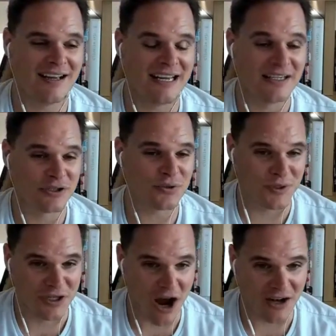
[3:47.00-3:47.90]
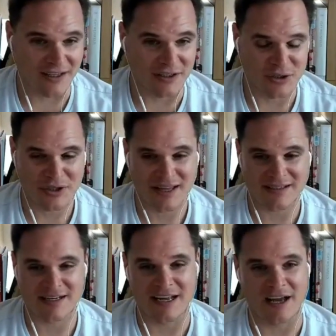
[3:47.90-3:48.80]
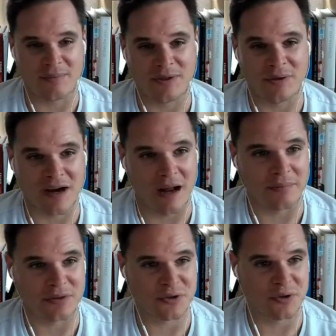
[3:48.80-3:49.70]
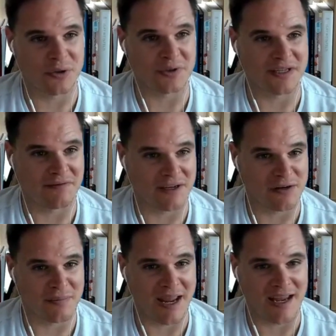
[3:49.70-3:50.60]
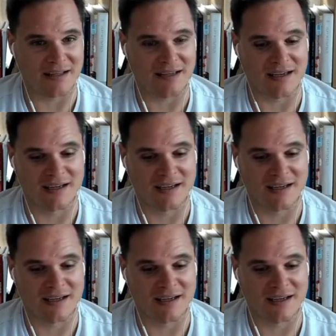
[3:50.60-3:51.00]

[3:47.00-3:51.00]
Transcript: industry knowledge that's going to help you accomplish your goals, alleviate your pain,